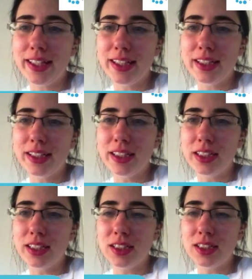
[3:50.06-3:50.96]

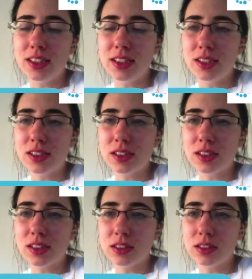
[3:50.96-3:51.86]

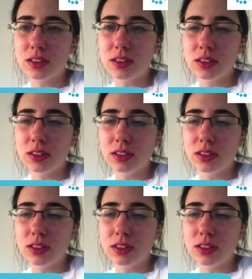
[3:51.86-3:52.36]
No words are spoken by the person on screen.